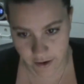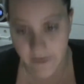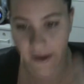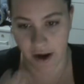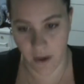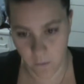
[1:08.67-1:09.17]

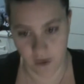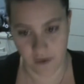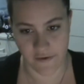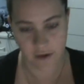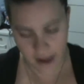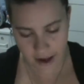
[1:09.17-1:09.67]
than I
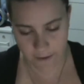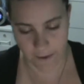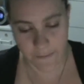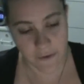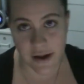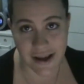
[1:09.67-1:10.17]
was. Anyway,
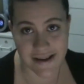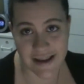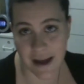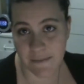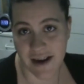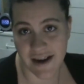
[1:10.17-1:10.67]
here's the
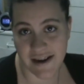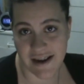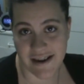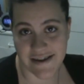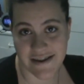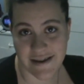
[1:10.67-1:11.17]
updated
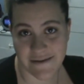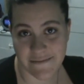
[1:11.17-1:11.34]
list.